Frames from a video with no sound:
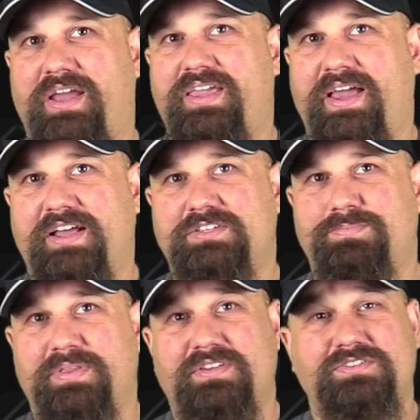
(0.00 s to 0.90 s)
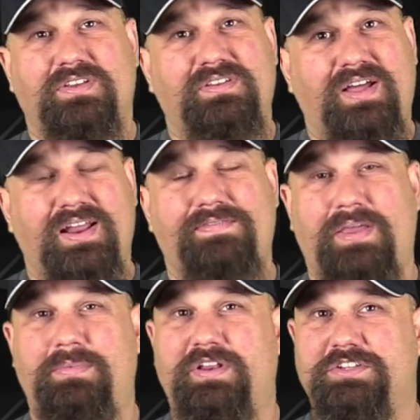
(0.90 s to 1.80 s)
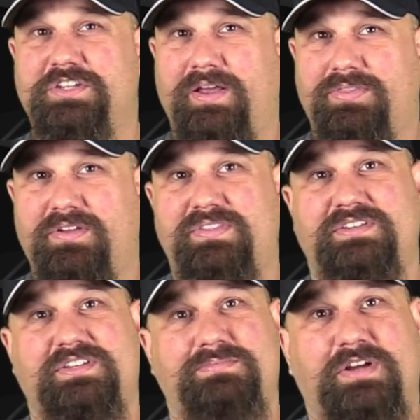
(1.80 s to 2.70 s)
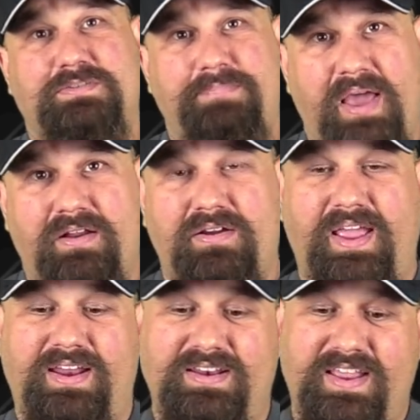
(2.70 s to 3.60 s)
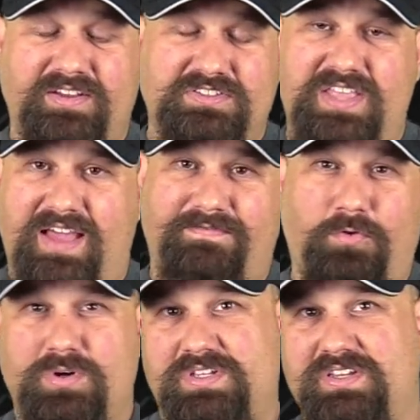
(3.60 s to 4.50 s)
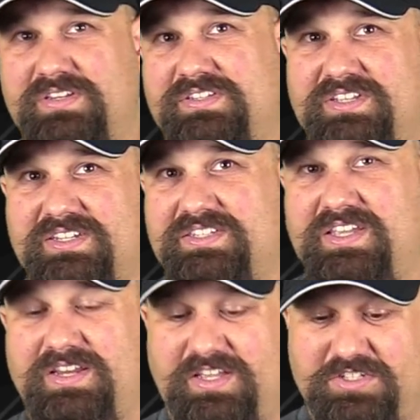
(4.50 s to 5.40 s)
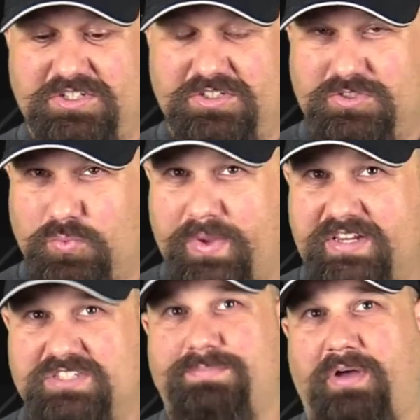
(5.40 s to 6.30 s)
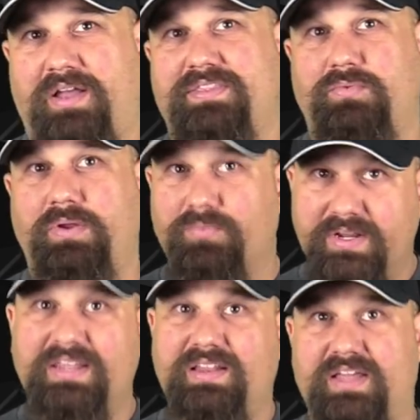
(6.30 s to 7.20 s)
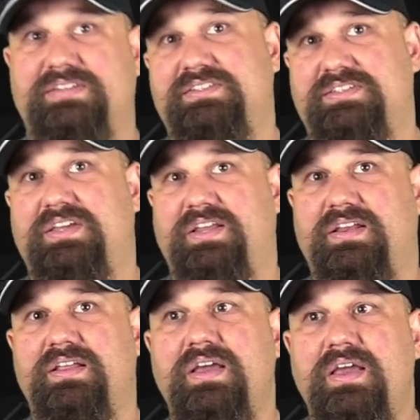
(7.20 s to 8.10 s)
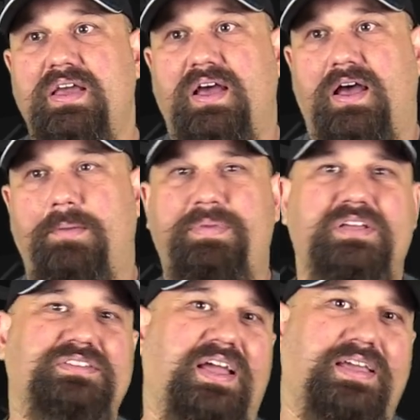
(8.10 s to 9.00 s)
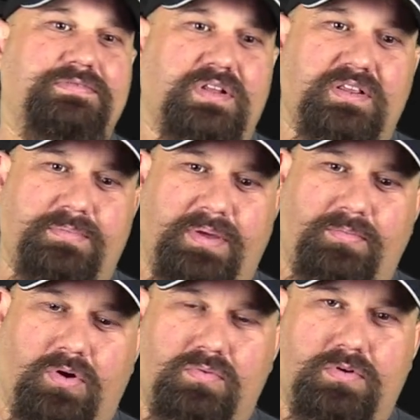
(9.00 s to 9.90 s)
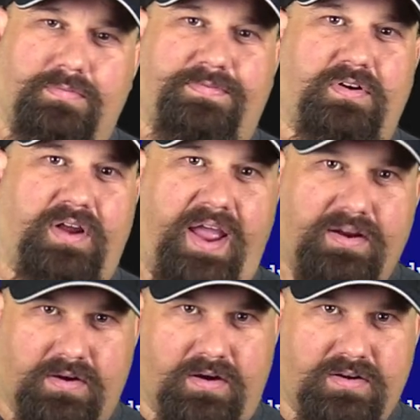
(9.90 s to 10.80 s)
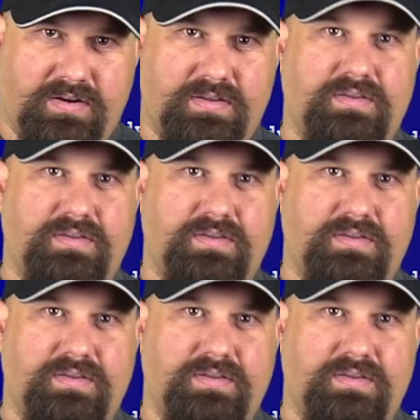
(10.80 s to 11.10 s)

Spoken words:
I guess, but there's a lot of ammunition out there that does much better and nails that 14 to 16-inch sweet spot that we really like to see it in, because that gives a little bit more room for error,